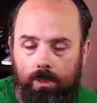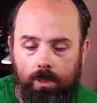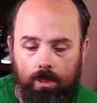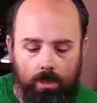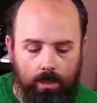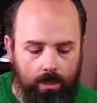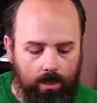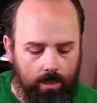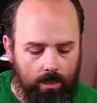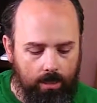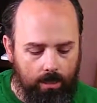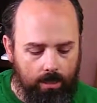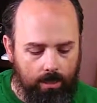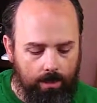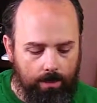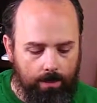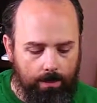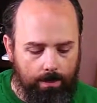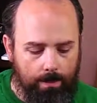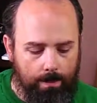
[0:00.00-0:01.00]

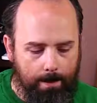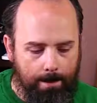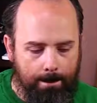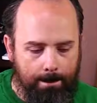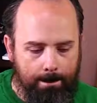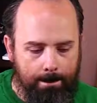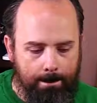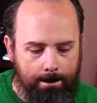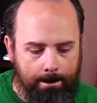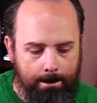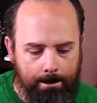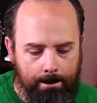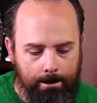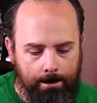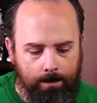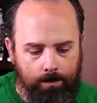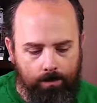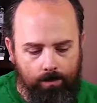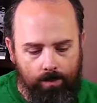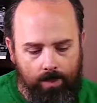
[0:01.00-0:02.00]

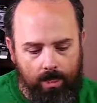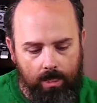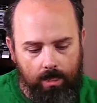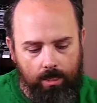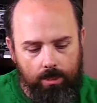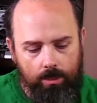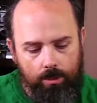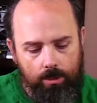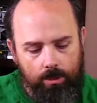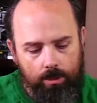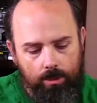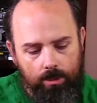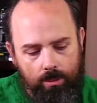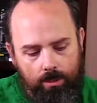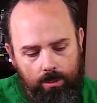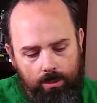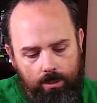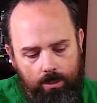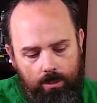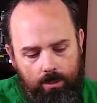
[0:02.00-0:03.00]

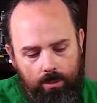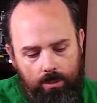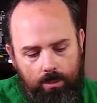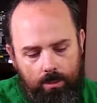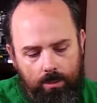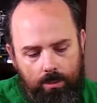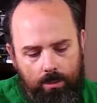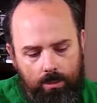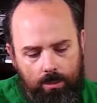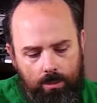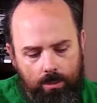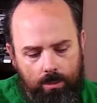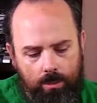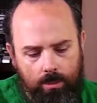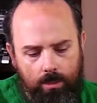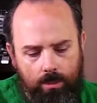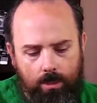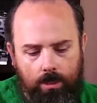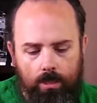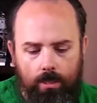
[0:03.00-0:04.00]

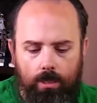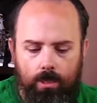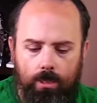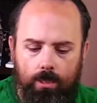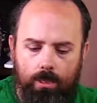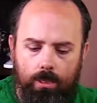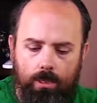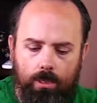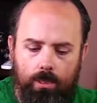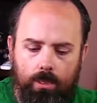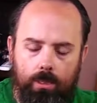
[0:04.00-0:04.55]
[no speech]